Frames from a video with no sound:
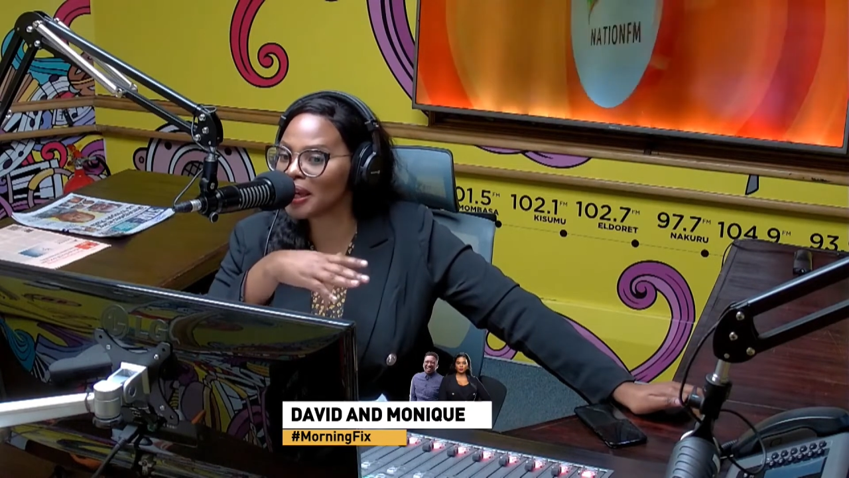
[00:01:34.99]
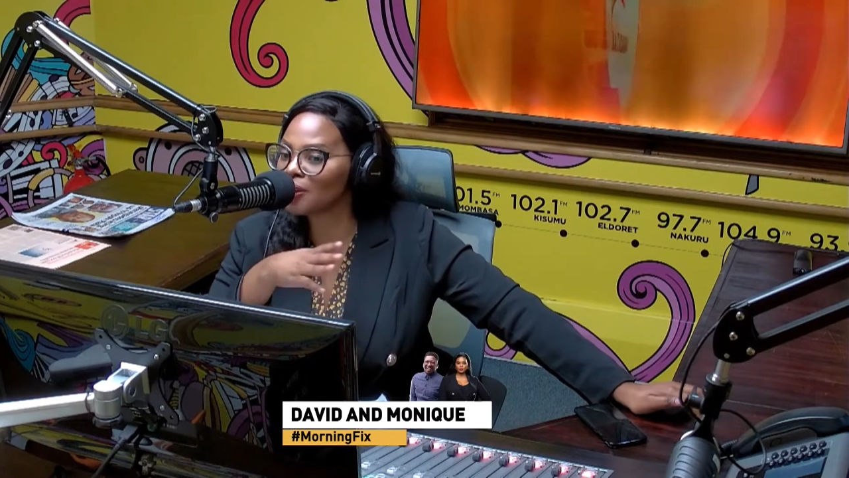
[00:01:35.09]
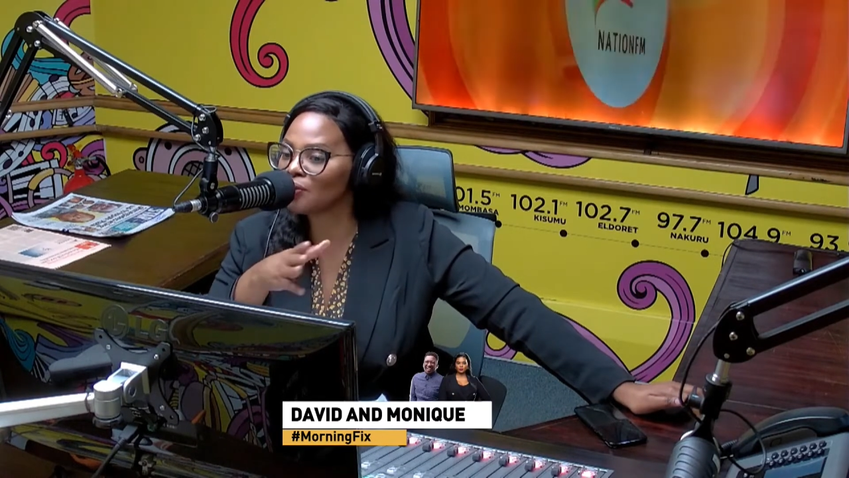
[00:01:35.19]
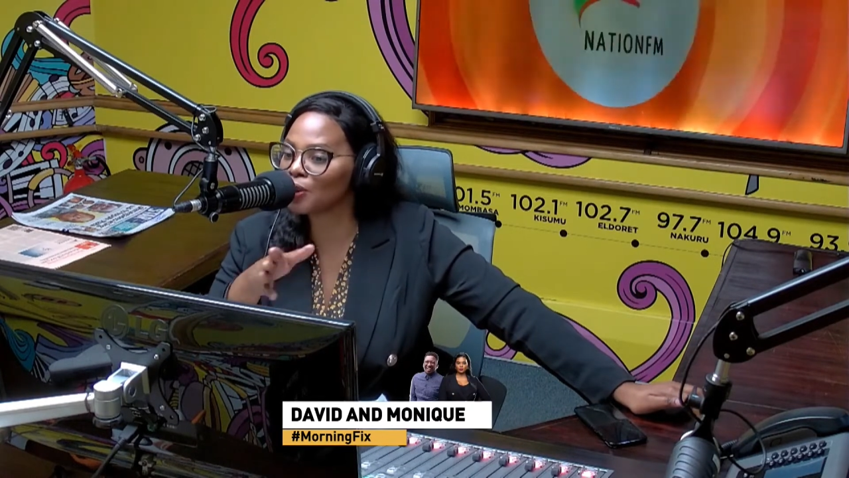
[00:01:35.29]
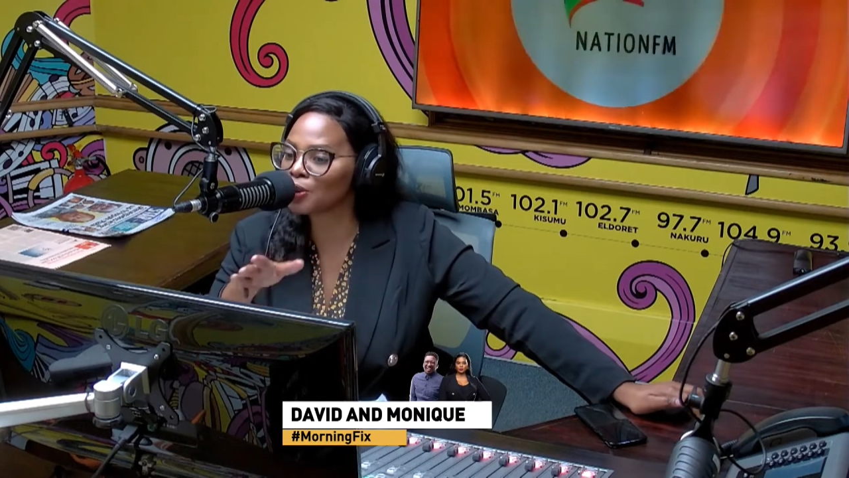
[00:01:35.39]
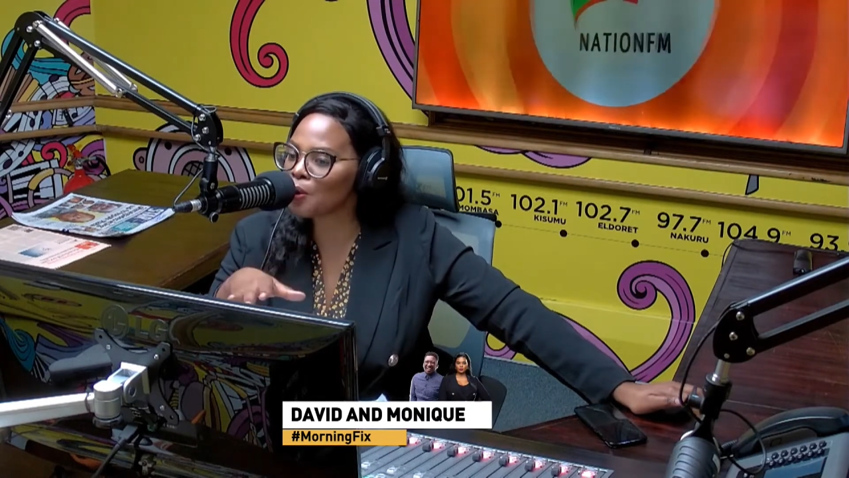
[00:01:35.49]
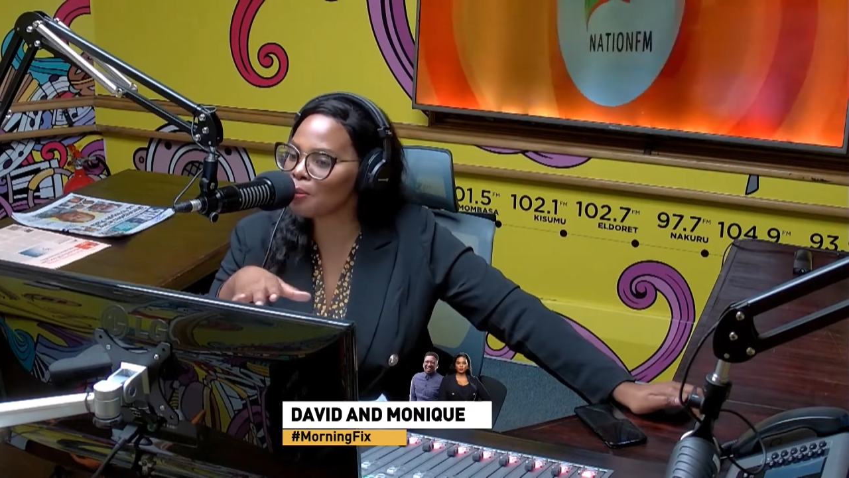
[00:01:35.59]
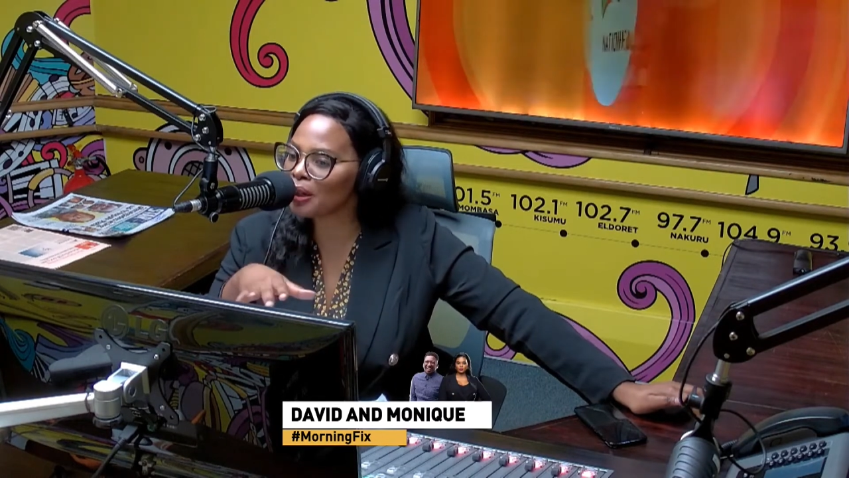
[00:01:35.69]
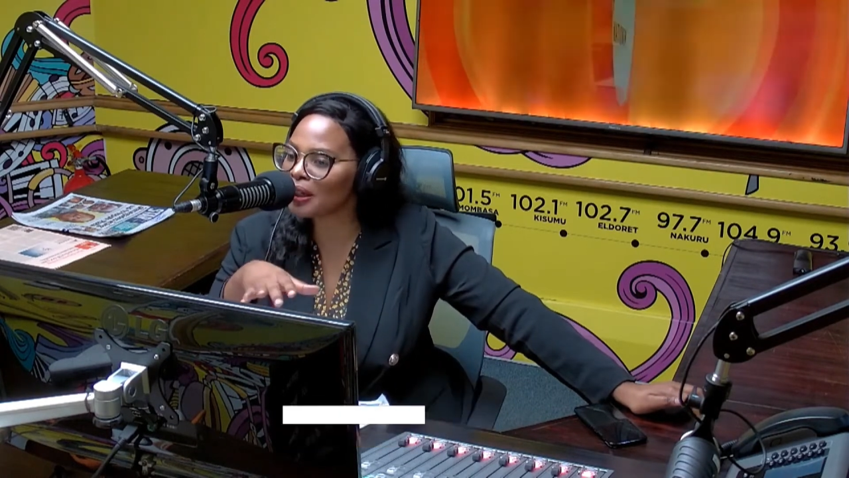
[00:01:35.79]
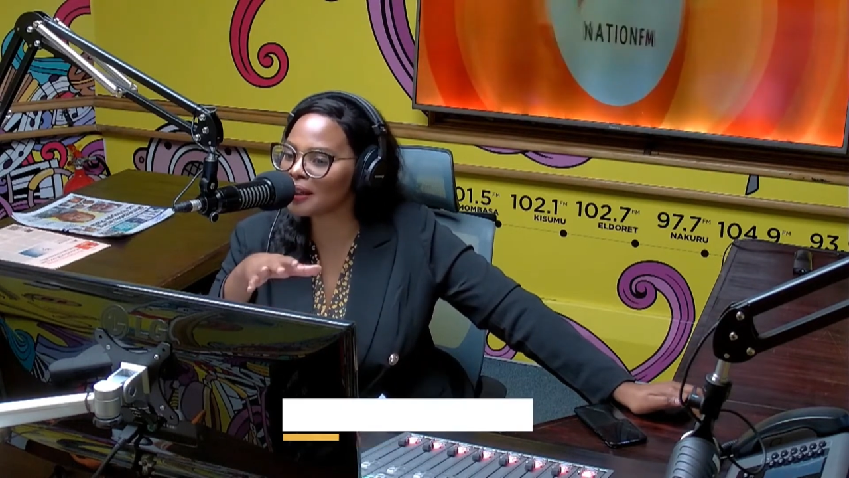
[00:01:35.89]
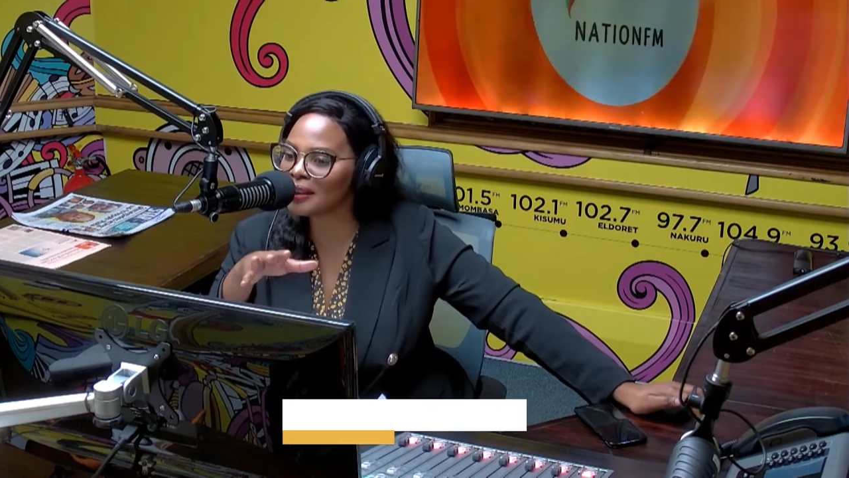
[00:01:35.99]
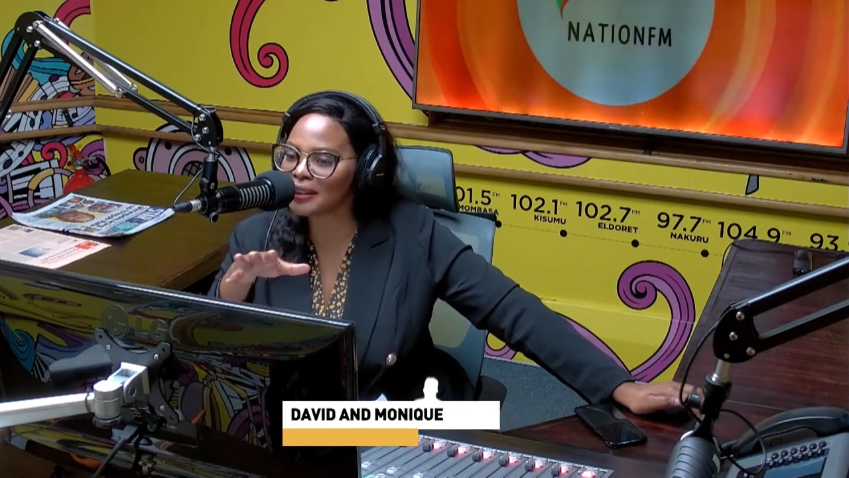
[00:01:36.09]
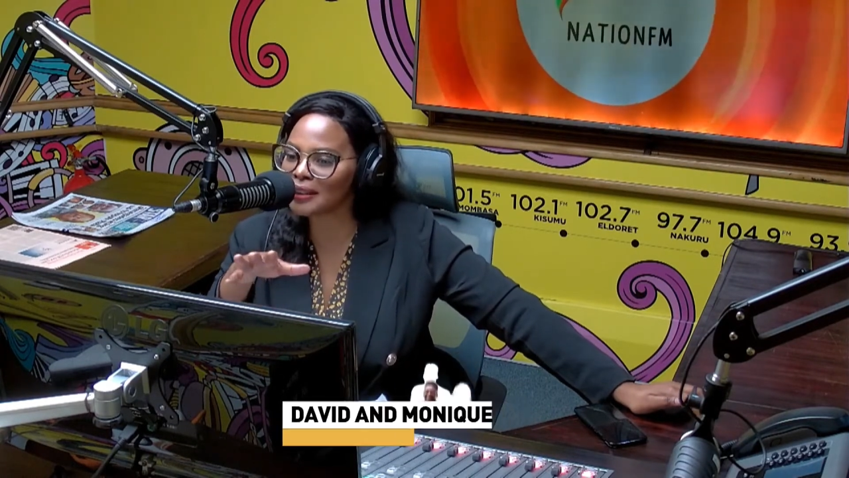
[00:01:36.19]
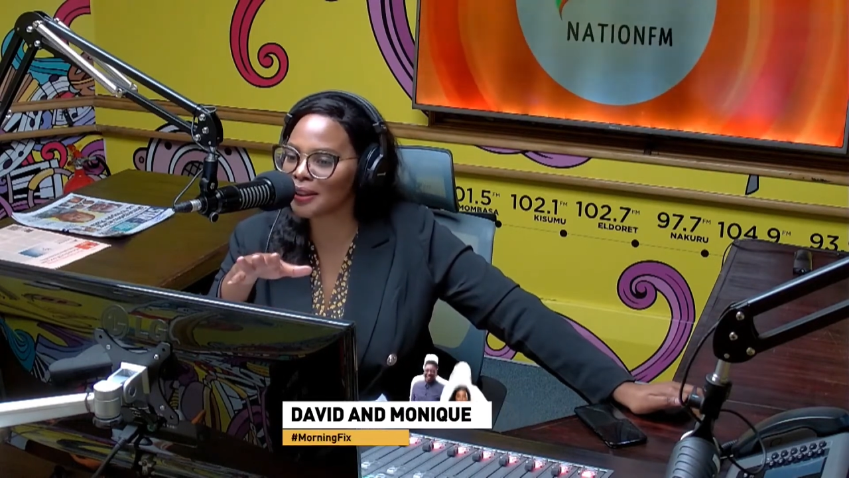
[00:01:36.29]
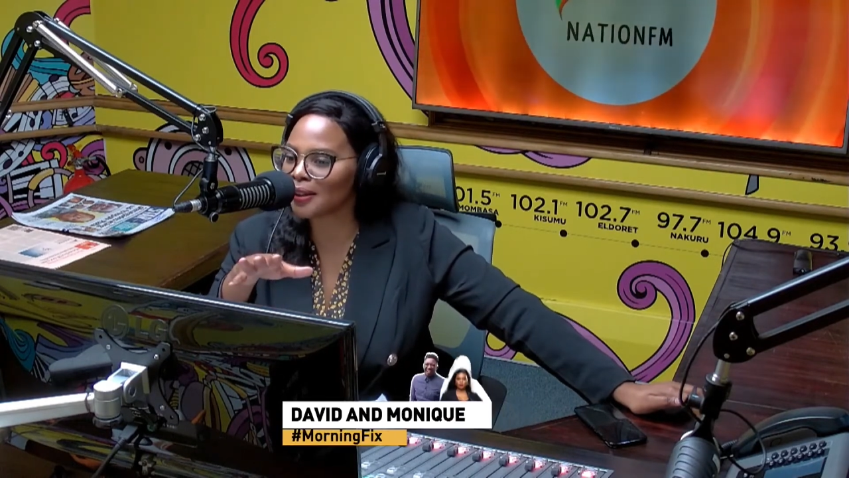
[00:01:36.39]
End of October, at
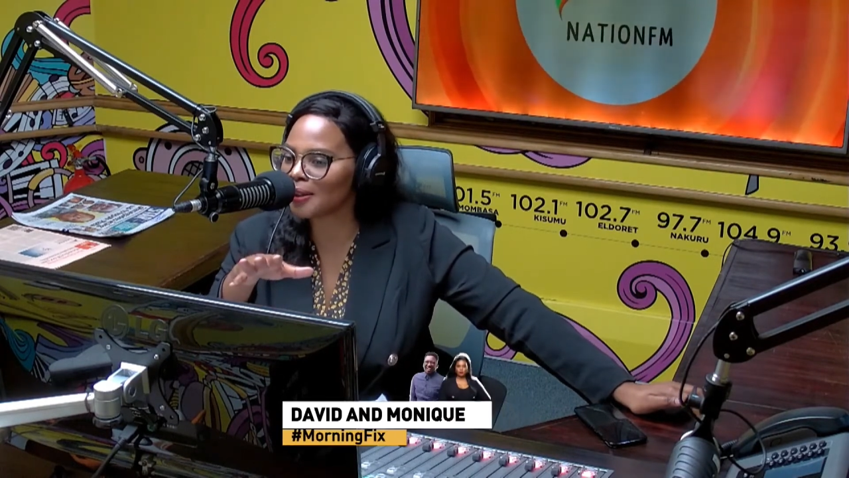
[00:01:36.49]
least